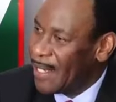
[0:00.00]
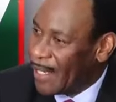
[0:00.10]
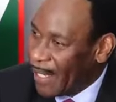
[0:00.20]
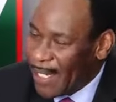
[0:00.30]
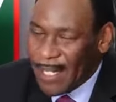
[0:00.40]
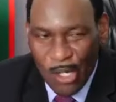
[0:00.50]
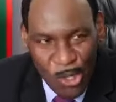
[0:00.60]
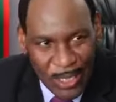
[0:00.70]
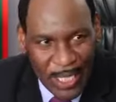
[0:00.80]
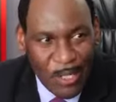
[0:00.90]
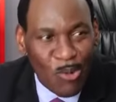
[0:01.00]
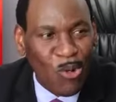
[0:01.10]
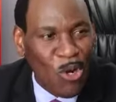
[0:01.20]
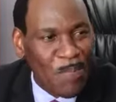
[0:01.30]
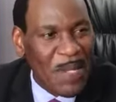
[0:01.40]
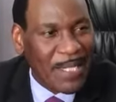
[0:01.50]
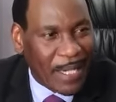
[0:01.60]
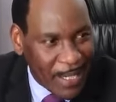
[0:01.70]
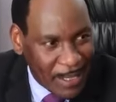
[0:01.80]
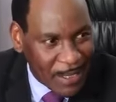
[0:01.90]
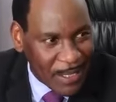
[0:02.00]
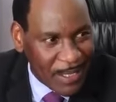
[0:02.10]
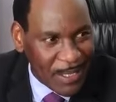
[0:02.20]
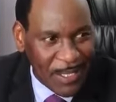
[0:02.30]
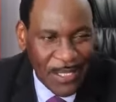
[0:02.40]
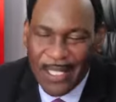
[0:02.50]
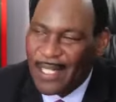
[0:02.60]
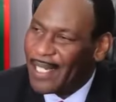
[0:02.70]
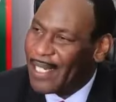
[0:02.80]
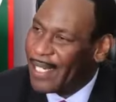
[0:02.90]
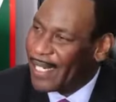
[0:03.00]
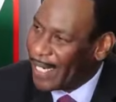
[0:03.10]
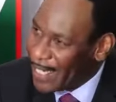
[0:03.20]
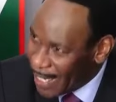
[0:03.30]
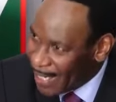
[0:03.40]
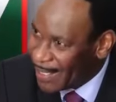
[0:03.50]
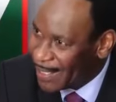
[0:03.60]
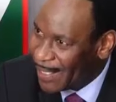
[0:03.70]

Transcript: Gay content will not be screened in Kenyan